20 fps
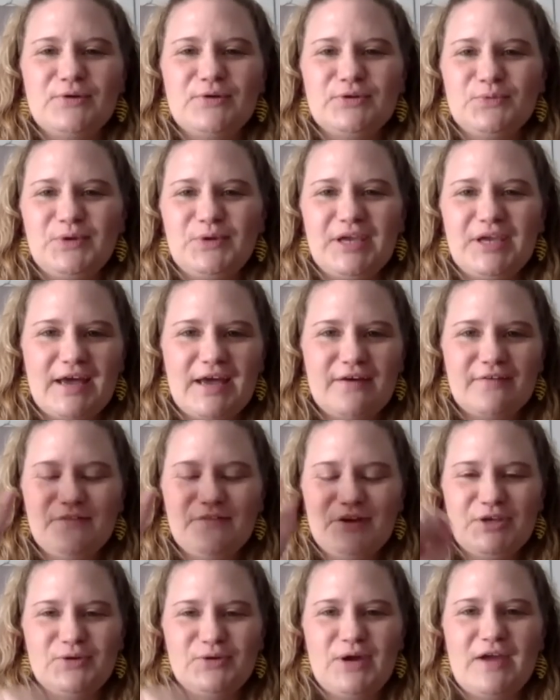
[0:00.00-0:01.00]
And we have,
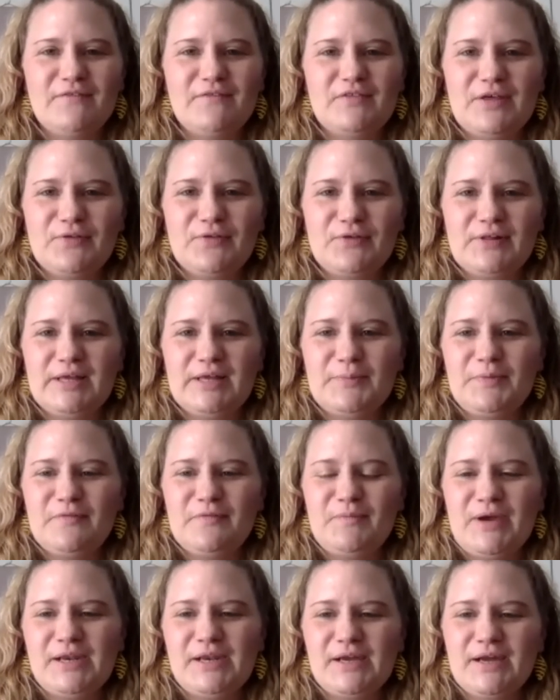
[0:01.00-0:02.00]
I have another clip of
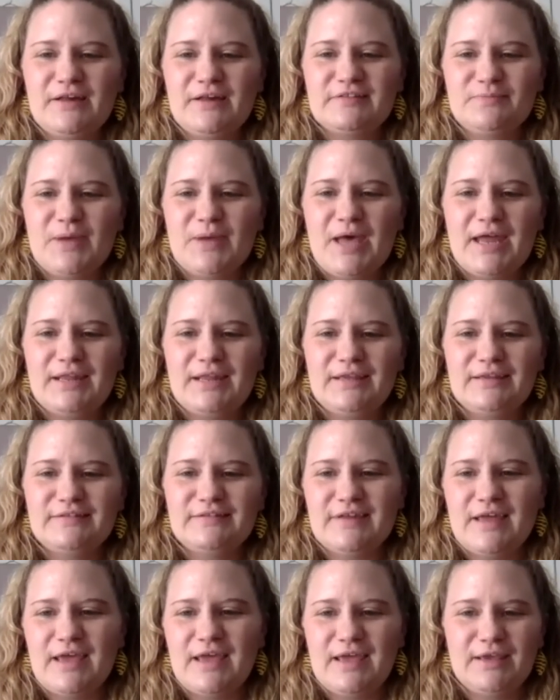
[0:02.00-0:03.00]
Pentecost Patty
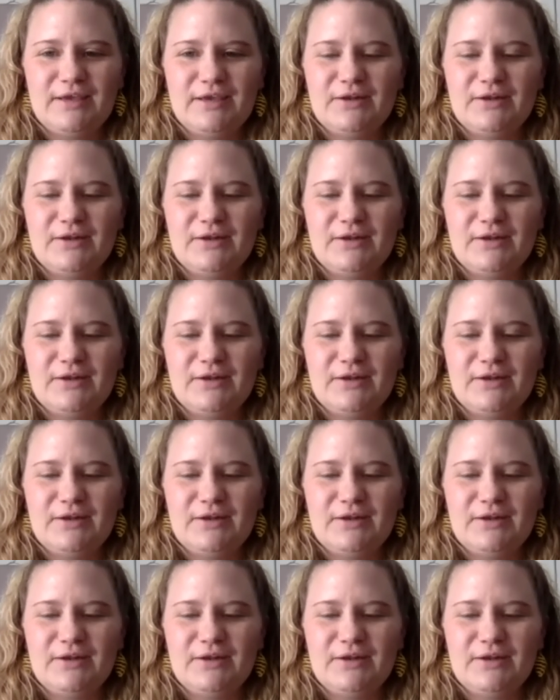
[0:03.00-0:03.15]
saying,